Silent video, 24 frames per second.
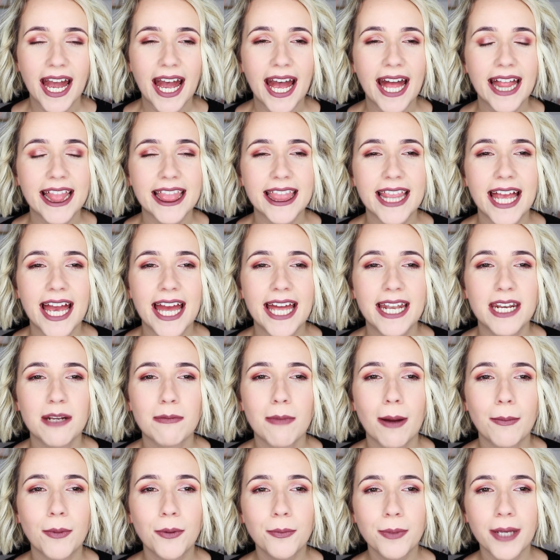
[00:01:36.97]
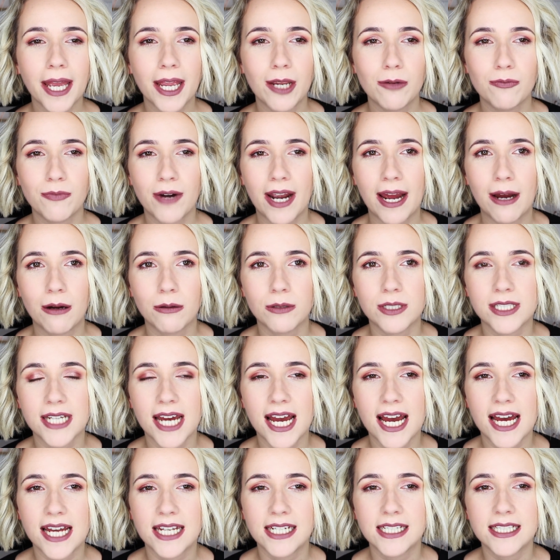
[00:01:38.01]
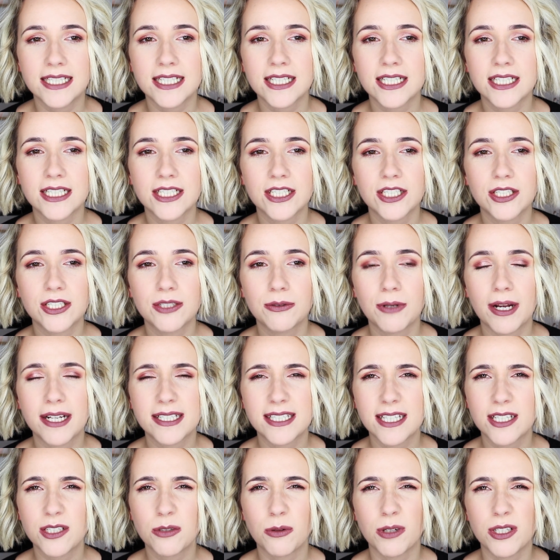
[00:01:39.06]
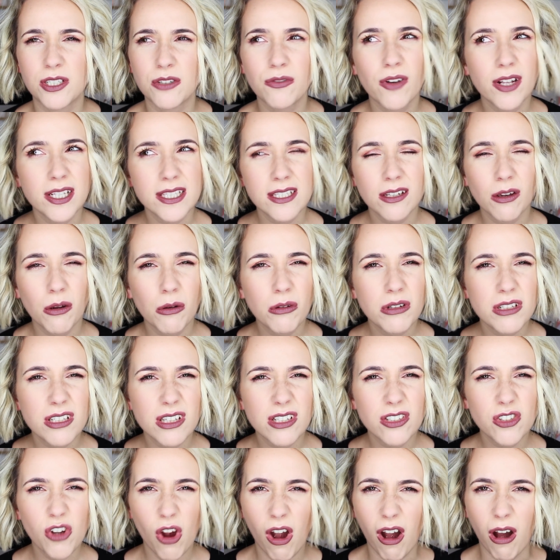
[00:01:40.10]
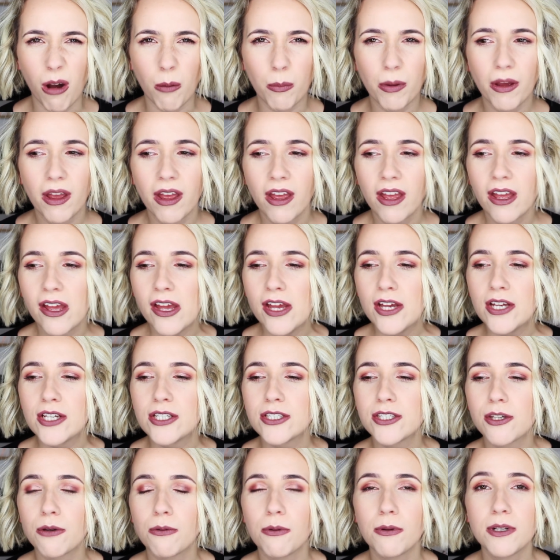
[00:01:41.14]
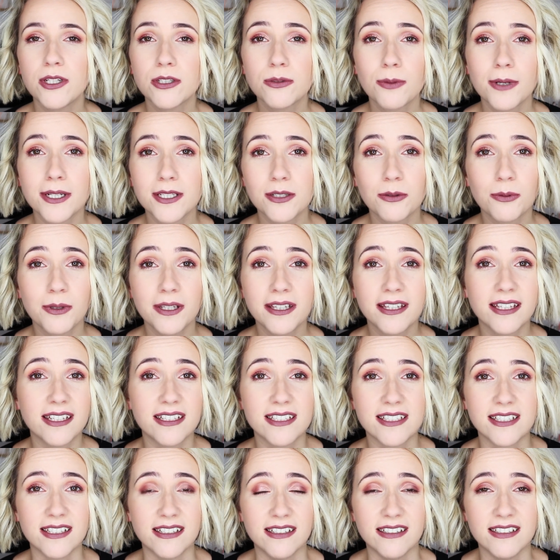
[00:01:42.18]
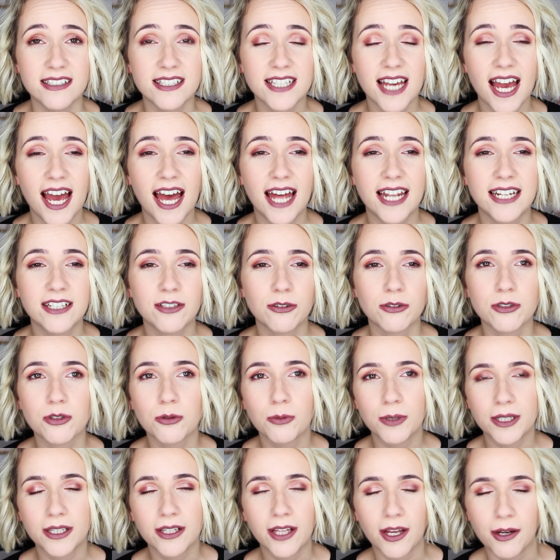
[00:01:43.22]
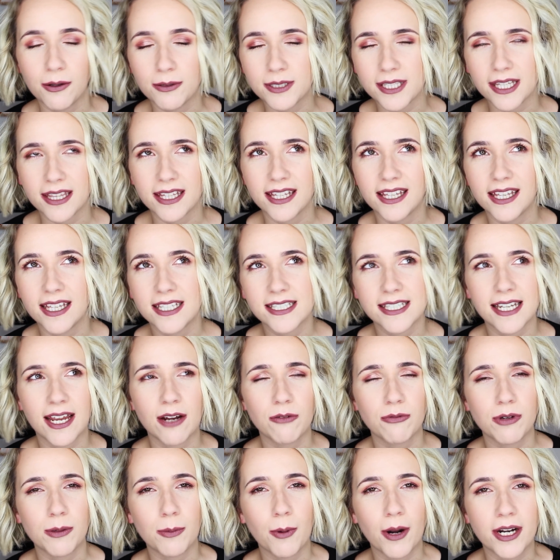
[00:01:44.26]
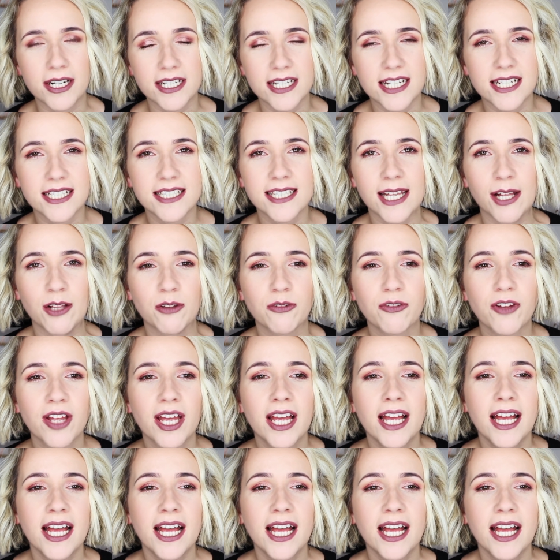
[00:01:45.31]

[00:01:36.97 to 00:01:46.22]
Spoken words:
and then my mum came round and I said to her, do you fancy going to the shop? So we just went to Wilkinson's, or to Wilco's, I think it's now rebranded itself,